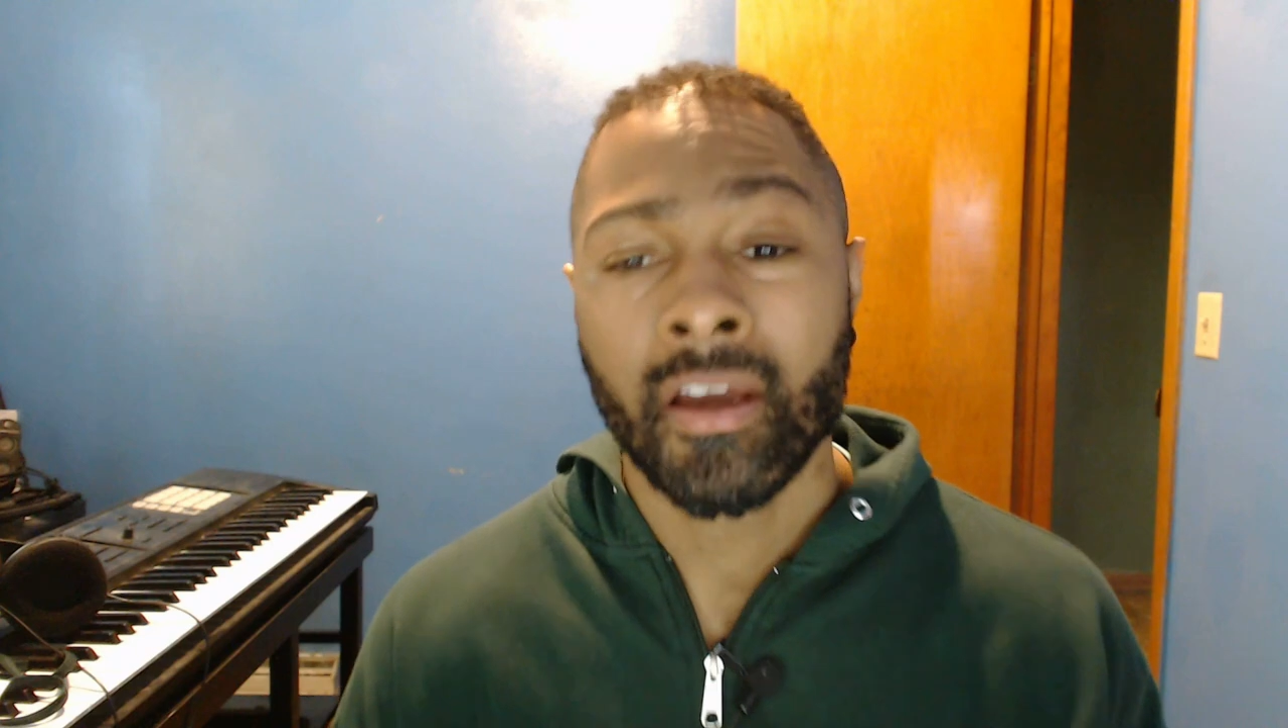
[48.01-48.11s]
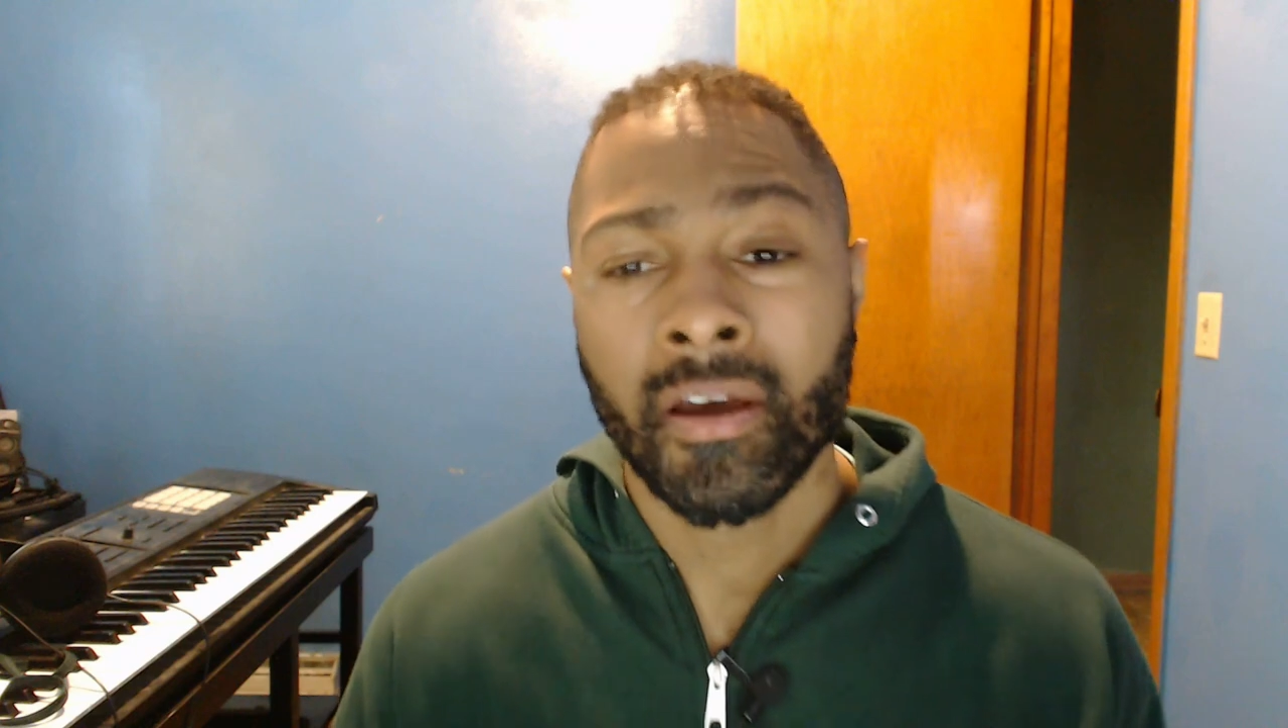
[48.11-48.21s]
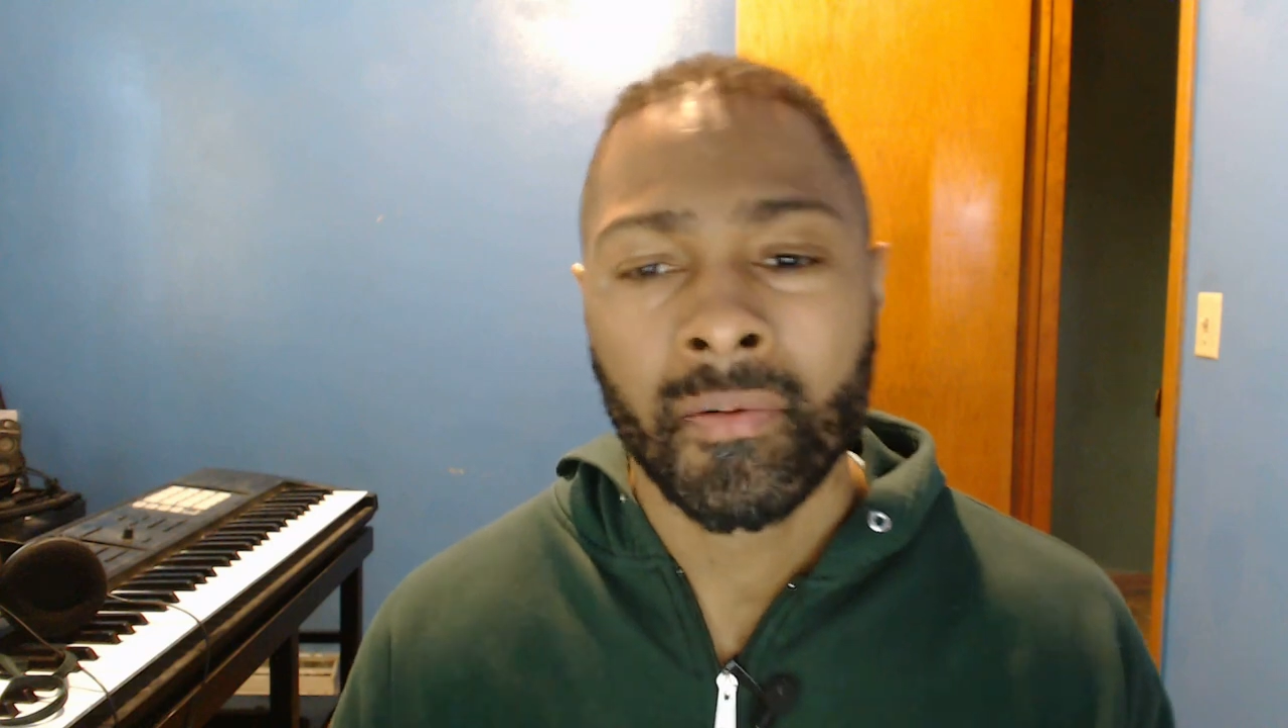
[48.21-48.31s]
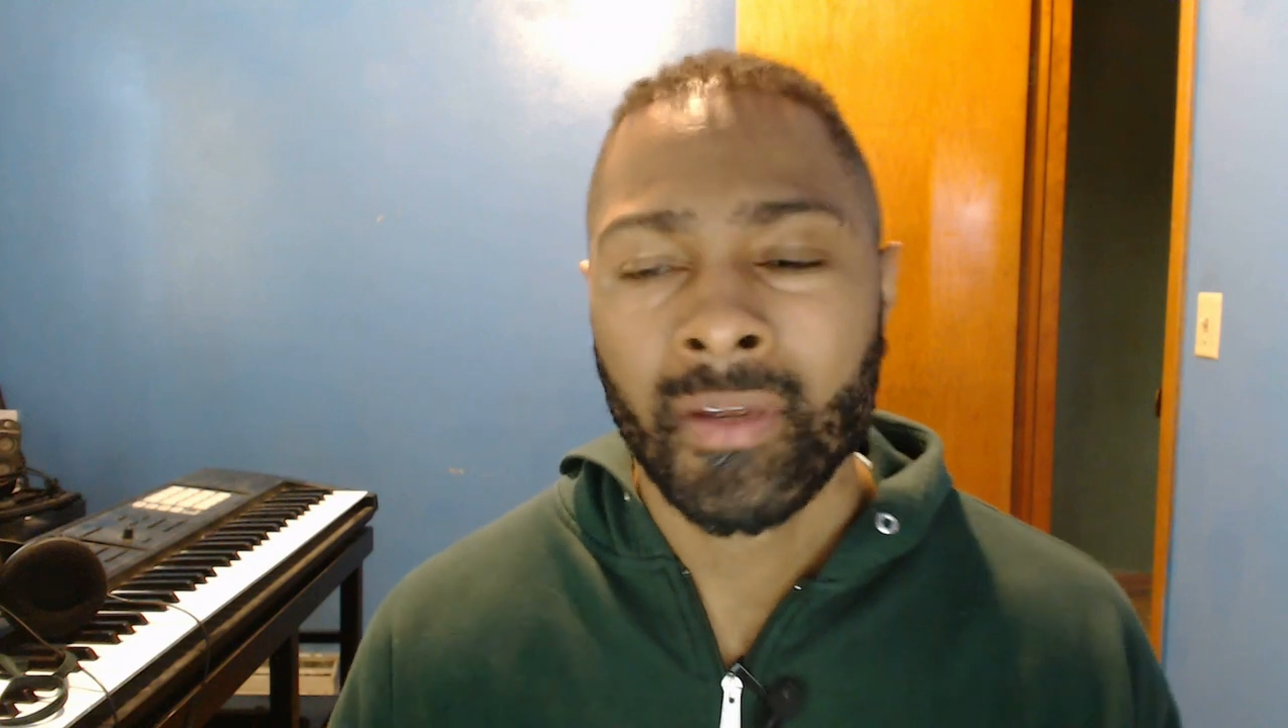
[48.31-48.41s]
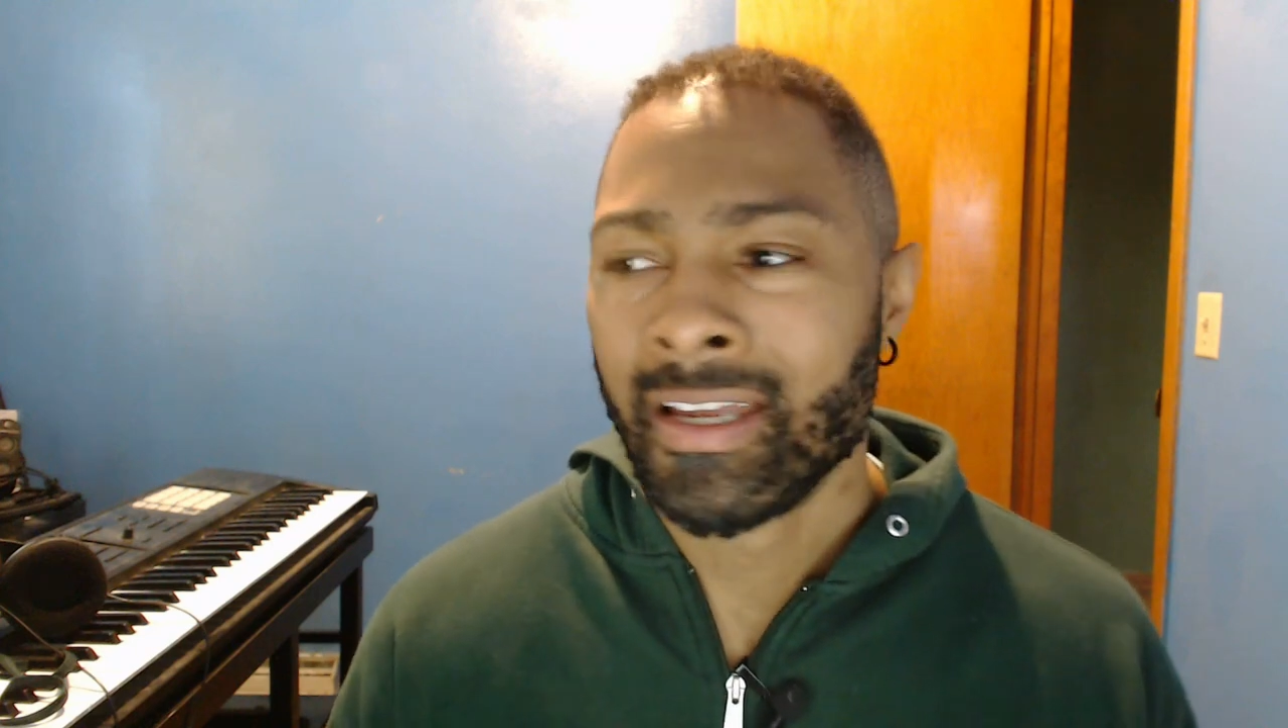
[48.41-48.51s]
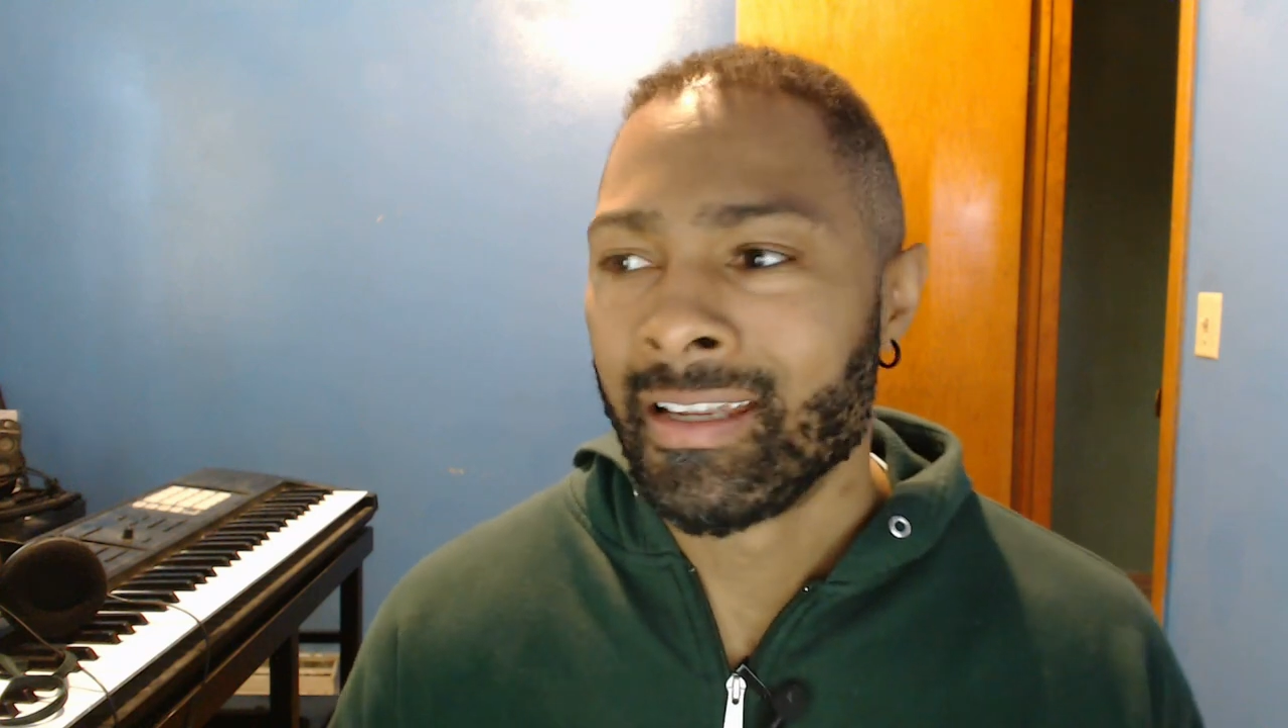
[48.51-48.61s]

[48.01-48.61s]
up,